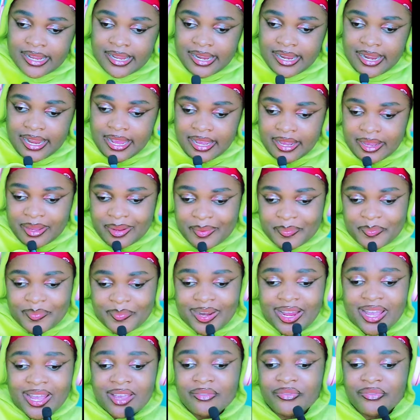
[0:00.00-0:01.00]
like
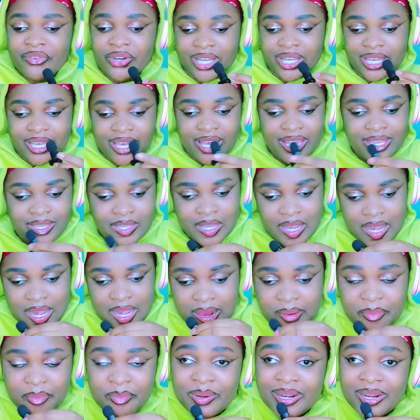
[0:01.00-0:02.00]
praying for
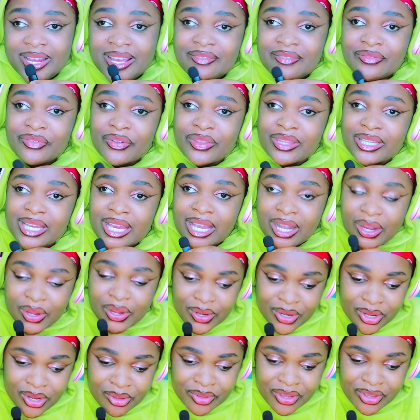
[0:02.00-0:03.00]
Kenya, praying for the
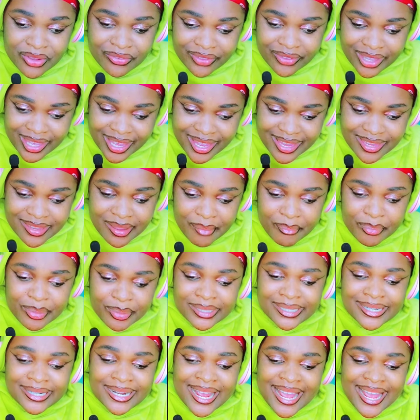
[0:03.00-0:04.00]
economy of Kenya,
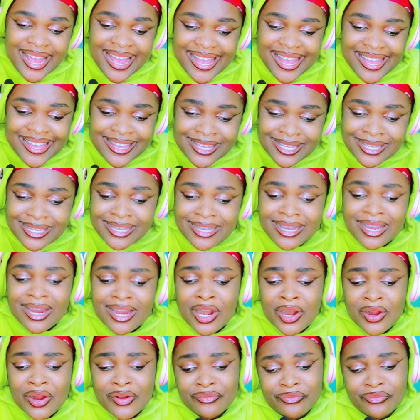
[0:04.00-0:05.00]
praying
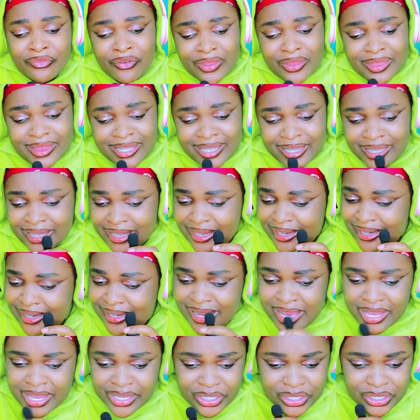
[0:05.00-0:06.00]
for the
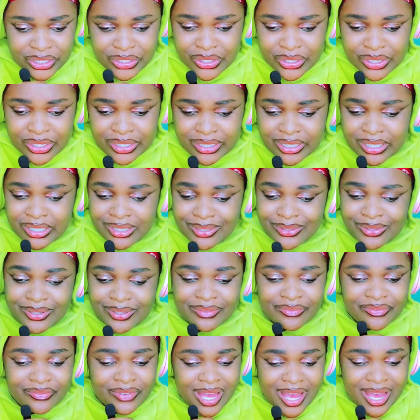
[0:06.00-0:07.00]
nation to
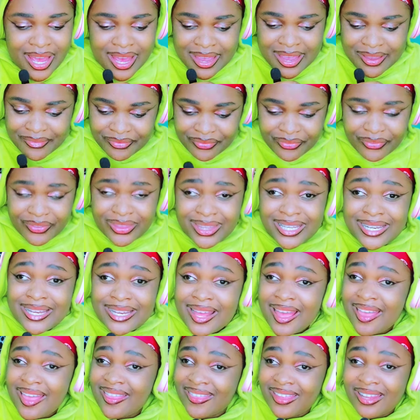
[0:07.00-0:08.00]
revive the
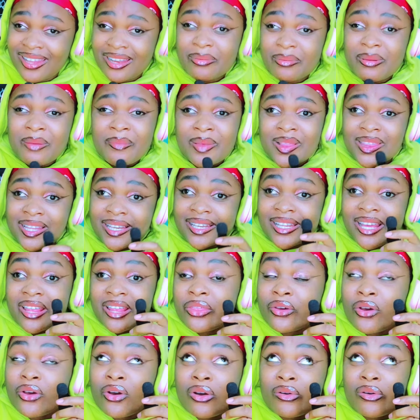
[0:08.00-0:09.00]
death. Remember the death
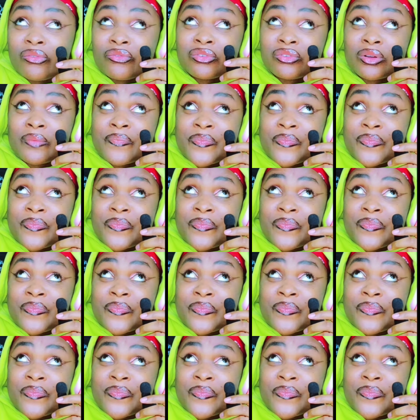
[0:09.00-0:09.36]
of,